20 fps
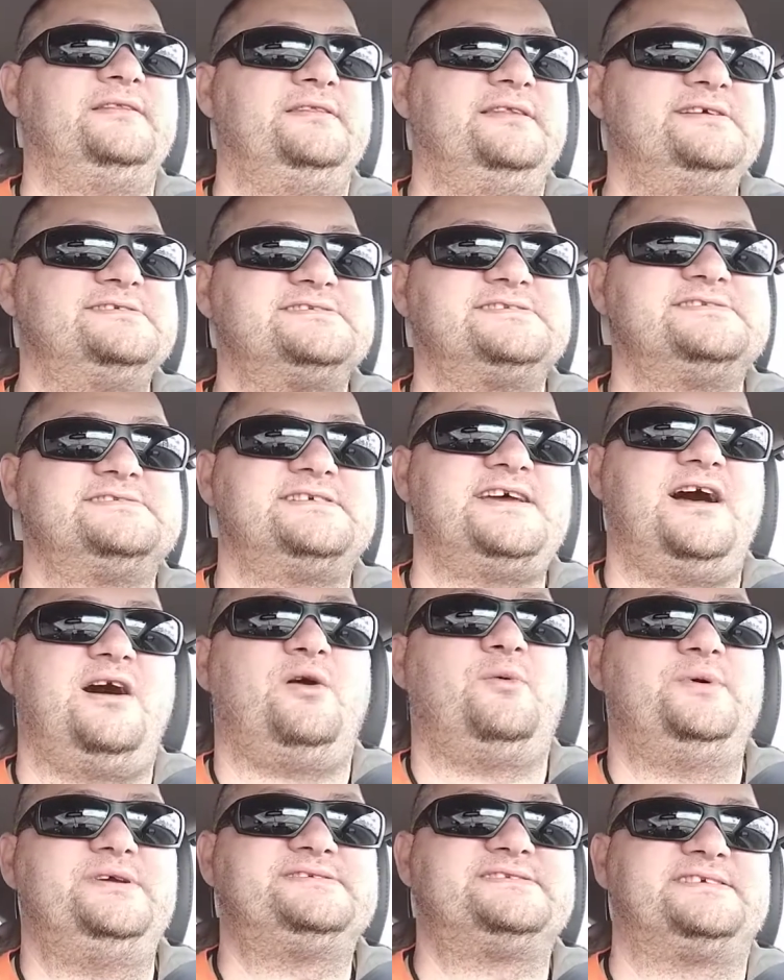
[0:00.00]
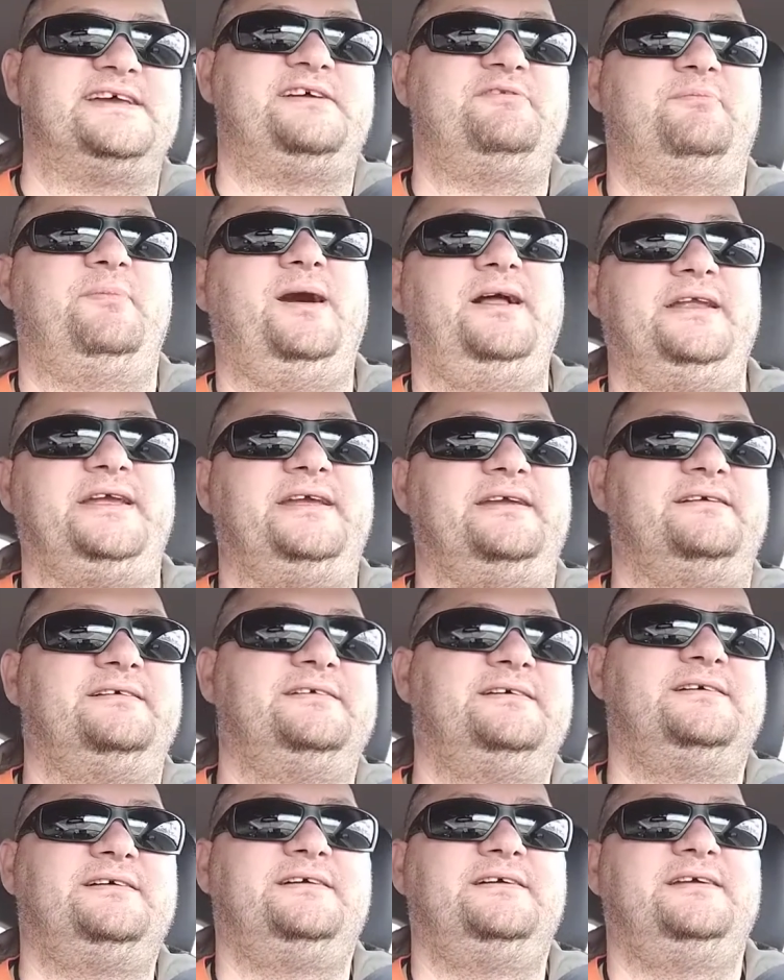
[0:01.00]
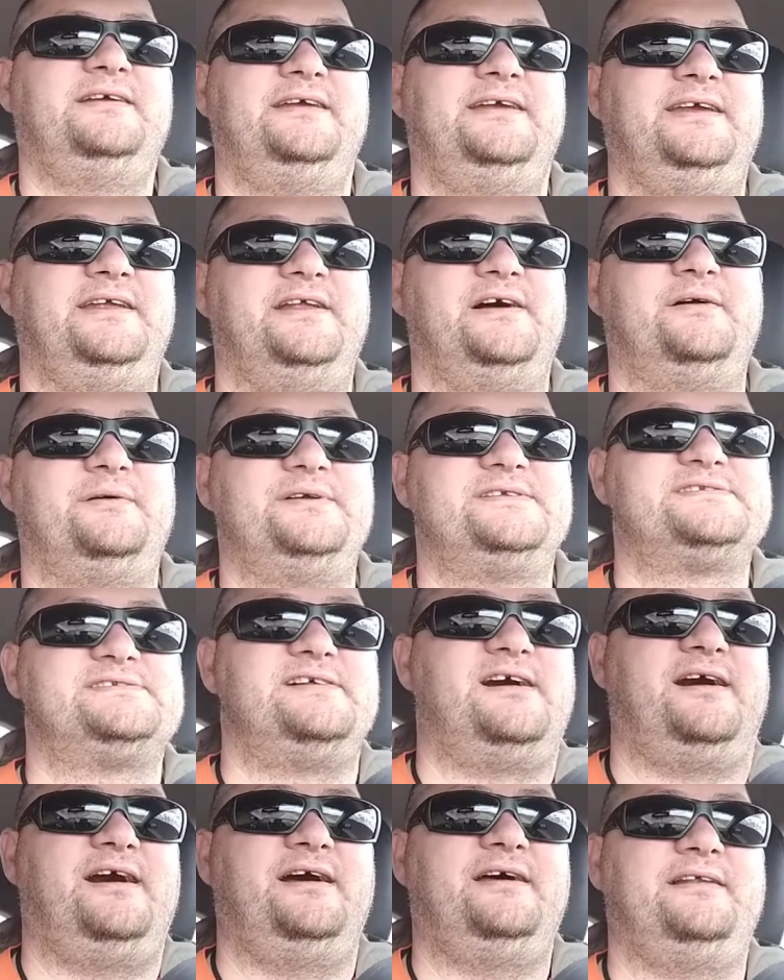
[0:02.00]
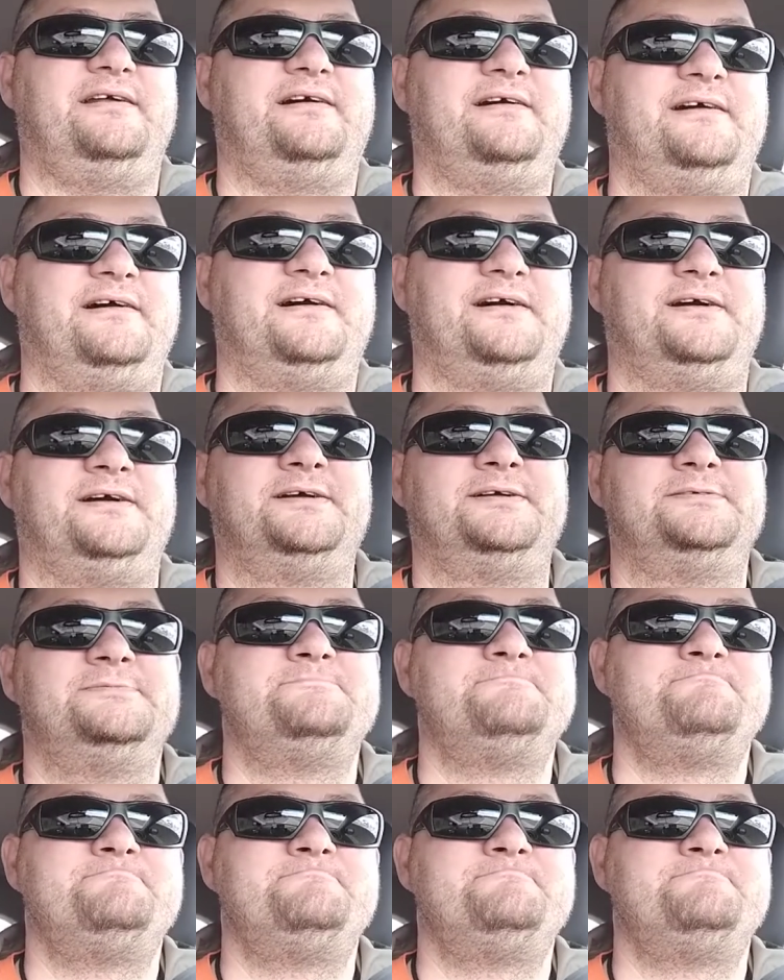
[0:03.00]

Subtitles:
this is how we save money. It's not, a